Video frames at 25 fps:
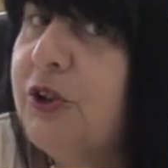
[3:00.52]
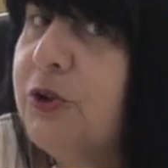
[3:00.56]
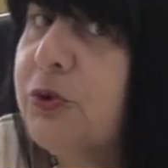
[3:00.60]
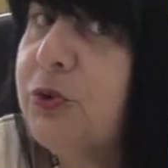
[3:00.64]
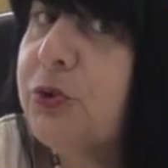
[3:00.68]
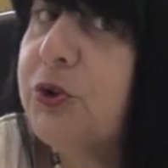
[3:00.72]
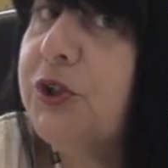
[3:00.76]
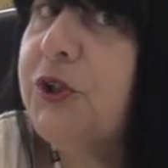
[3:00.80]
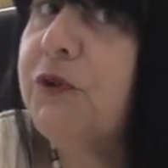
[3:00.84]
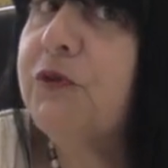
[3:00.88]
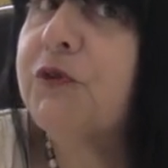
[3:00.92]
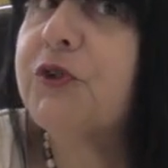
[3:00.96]

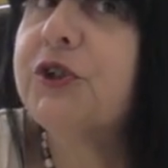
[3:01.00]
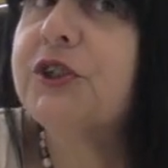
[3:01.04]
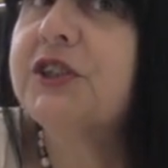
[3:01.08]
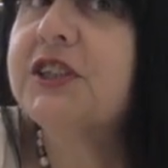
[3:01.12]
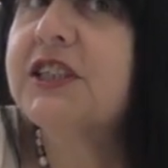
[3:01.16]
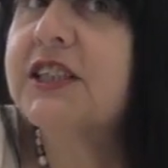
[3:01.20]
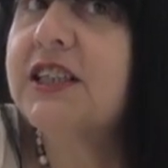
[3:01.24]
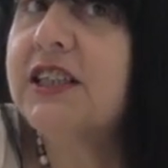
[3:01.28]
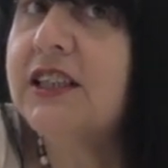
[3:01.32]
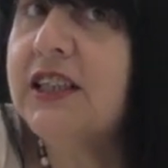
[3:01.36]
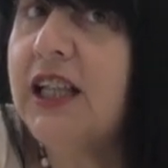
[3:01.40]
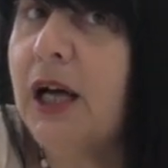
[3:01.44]
through
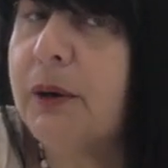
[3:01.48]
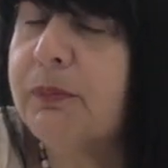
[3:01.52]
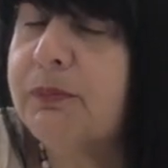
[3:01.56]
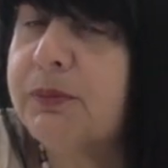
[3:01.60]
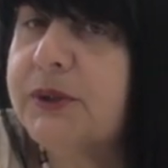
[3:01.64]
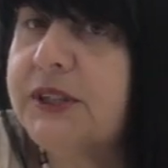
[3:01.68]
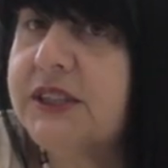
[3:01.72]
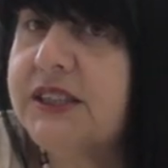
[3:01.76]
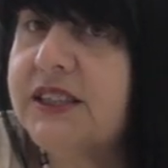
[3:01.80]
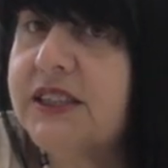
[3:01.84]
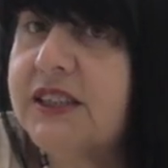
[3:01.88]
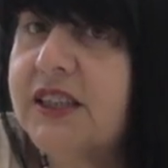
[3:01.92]
different
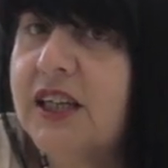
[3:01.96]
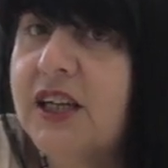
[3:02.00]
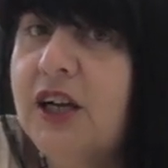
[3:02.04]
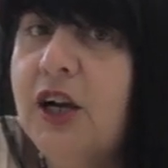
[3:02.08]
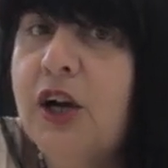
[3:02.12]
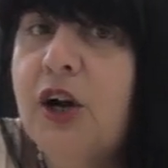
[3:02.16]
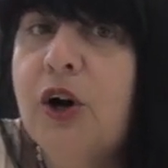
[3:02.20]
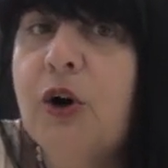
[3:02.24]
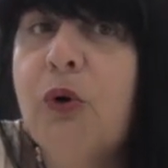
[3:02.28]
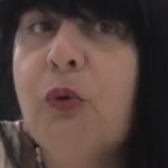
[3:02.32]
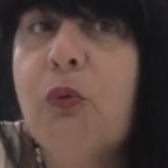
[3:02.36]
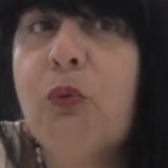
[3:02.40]
clubs.
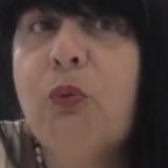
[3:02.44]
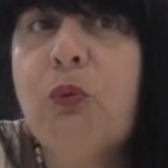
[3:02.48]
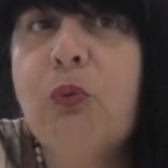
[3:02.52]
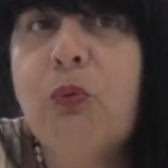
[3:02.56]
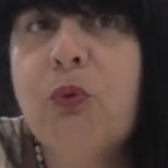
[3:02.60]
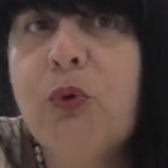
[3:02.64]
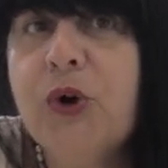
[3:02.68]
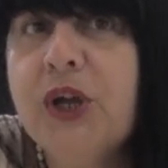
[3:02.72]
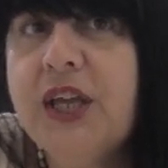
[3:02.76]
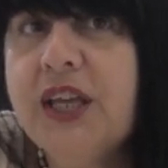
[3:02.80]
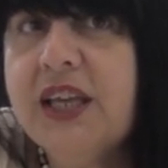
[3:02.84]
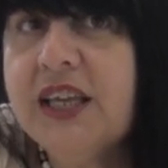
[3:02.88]

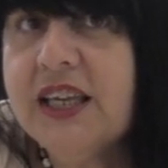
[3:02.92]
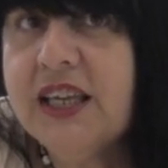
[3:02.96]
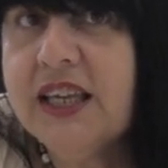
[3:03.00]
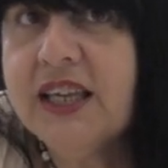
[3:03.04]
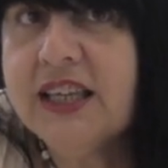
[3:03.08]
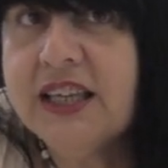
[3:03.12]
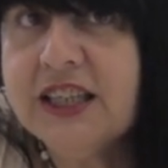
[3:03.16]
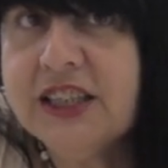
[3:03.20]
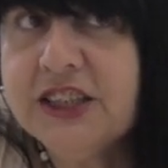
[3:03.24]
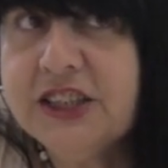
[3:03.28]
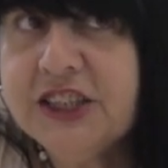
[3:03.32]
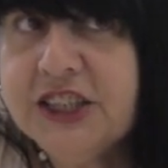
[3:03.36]
We
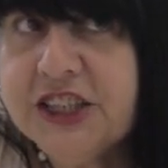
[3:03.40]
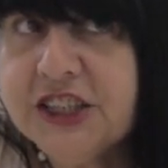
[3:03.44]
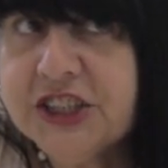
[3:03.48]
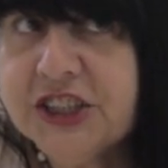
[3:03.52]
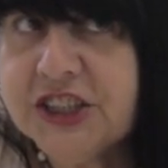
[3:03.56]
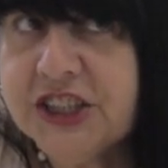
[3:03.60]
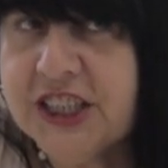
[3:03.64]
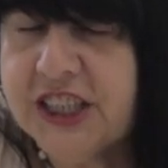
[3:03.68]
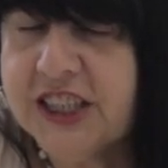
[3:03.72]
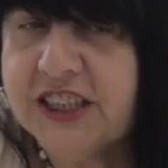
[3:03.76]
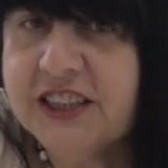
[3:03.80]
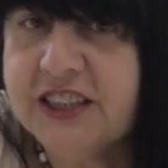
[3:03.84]

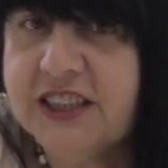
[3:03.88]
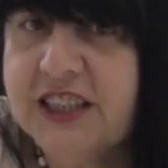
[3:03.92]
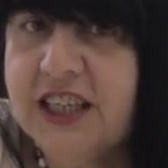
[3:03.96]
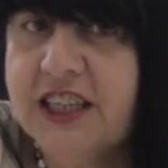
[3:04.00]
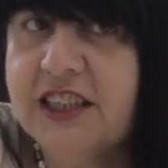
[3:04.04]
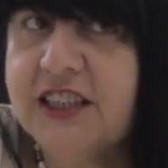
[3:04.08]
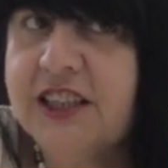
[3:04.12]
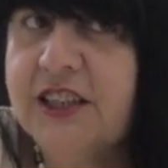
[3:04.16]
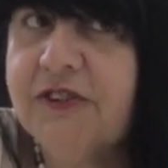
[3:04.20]
initiate their